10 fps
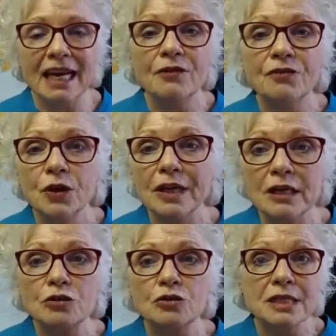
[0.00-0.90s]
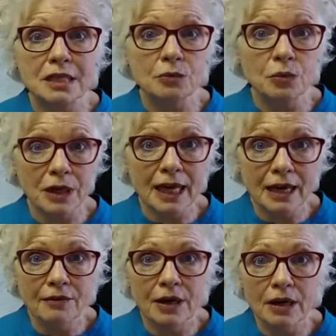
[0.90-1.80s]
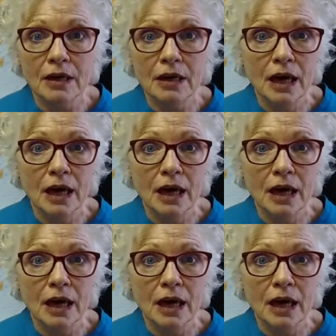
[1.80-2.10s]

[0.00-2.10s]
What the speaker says: If you're interested, we're going to have a